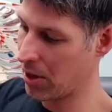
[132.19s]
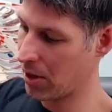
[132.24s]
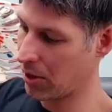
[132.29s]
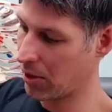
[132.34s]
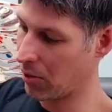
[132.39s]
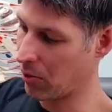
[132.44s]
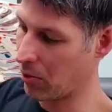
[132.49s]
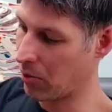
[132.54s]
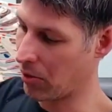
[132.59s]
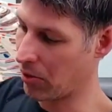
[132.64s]

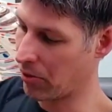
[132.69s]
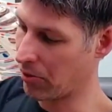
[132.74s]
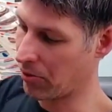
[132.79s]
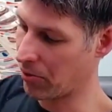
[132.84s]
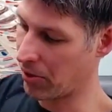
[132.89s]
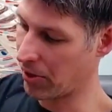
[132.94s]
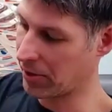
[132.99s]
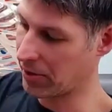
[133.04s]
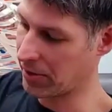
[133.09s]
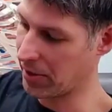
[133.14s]
going through
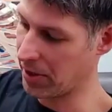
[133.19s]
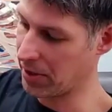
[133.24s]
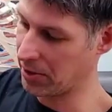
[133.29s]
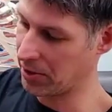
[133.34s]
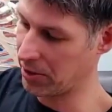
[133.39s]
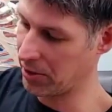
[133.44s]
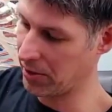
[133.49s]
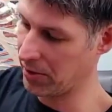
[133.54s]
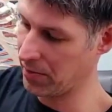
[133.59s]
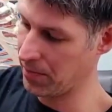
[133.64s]

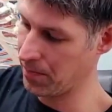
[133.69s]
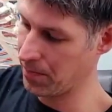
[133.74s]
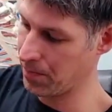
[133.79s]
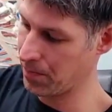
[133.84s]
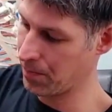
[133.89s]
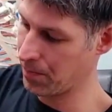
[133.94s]
extension.